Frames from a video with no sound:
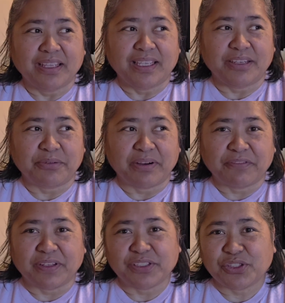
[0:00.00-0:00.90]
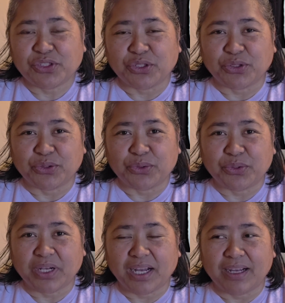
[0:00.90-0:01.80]
in reference
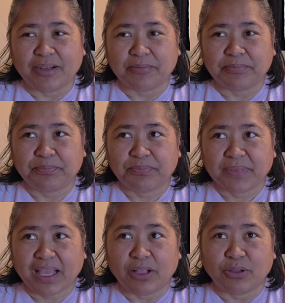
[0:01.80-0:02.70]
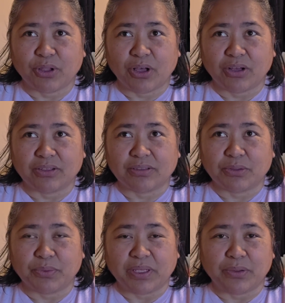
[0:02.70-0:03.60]
to how long
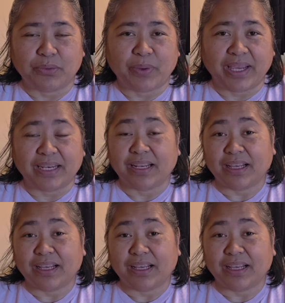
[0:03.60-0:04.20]
we waited,